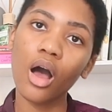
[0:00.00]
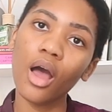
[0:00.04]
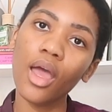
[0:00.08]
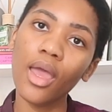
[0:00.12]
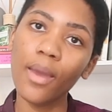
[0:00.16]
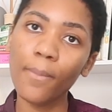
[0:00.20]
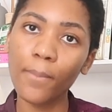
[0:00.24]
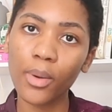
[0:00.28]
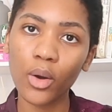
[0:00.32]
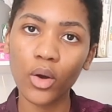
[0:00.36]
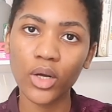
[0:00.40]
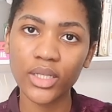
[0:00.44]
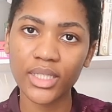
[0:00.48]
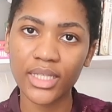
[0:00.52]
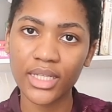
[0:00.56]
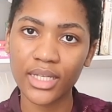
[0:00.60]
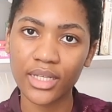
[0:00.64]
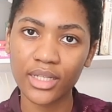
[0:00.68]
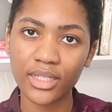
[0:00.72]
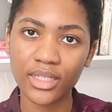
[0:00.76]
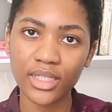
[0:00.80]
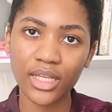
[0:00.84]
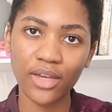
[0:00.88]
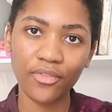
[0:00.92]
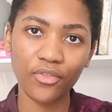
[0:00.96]

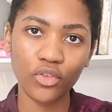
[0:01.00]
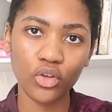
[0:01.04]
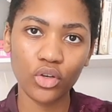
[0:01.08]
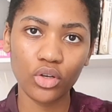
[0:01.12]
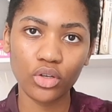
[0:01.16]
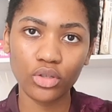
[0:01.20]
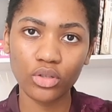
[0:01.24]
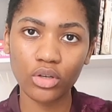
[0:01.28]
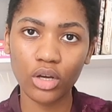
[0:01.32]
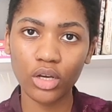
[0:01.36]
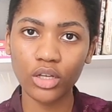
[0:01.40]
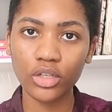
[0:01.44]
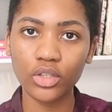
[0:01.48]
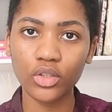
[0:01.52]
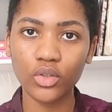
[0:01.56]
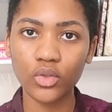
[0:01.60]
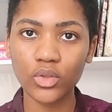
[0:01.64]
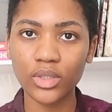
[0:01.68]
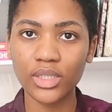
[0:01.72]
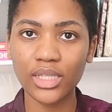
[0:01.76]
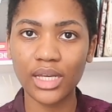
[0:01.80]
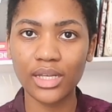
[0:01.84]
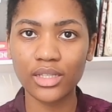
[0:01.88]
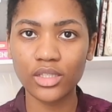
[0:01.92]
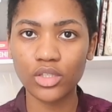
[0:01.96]
important. If you do not
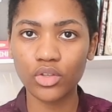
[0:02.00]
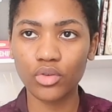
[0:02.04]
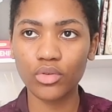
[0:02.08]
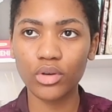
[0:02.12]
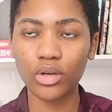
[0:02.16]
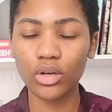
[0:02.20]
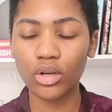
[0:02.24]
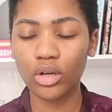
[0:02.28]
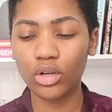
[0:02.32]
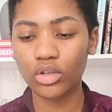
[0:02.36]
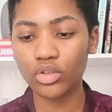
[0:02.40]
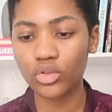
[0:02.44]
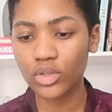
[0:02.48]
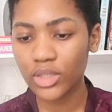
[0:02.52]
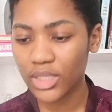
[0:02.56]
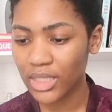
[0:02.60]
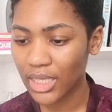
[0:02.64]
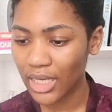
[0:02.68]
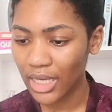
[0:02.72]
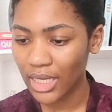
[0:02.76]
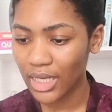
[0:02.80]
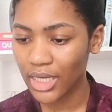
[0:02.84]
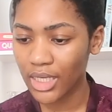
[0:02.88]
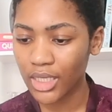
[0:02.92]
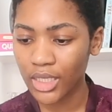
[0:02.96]
use sunscreen on your
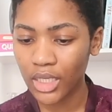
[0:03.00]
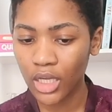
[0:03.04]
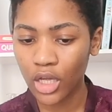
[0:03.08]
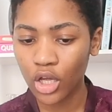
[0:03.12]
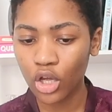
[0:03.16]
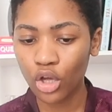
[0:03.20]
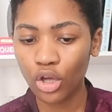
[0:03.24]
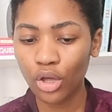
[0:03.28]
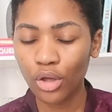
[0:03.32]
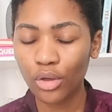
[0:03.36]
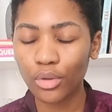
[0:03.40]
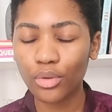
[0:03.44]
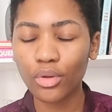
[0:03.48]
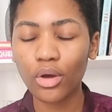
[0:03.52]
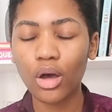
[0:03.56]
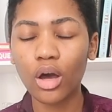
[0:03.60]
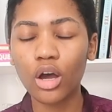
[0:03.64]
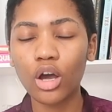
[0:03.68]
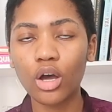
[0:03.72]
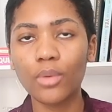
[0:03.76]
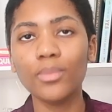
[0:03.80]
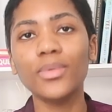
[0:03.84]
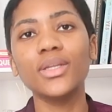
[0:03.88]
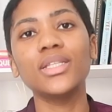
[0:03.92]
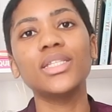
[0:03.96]
skin, you
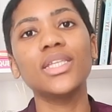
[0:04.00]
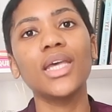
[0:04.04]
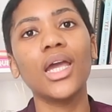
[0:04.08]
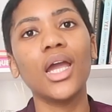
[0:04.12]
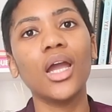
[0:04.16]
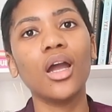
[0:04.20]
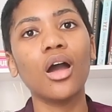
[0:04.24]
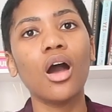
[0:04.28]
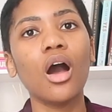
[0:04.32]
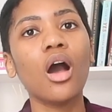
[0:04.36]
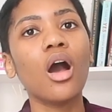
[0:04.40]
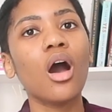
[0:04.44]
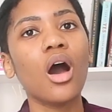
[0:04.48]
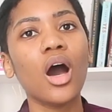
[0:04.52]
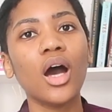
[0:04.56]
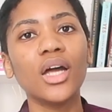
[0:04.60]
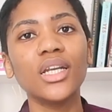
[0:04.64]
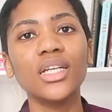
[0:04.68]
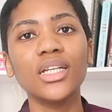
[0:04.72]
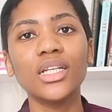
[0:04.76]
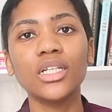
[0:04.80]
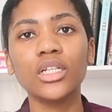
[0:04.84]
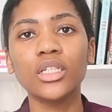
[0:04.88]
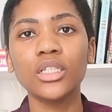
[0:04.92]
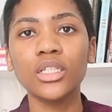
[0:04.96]
are committing a
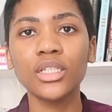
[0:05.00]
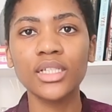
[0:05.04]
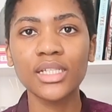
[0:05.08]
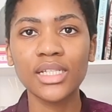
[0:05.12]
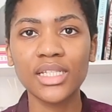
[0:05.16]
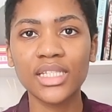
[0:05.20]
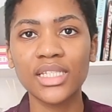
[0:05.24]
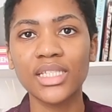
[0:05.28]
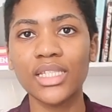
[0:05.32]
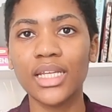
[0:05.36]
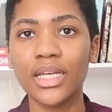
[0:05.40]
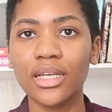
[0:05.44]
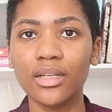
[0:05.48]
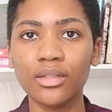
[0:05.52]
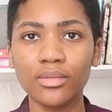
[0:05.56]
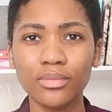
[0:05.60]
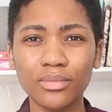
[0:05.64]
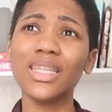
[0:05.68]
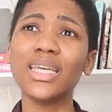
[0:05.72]
cardinal sin.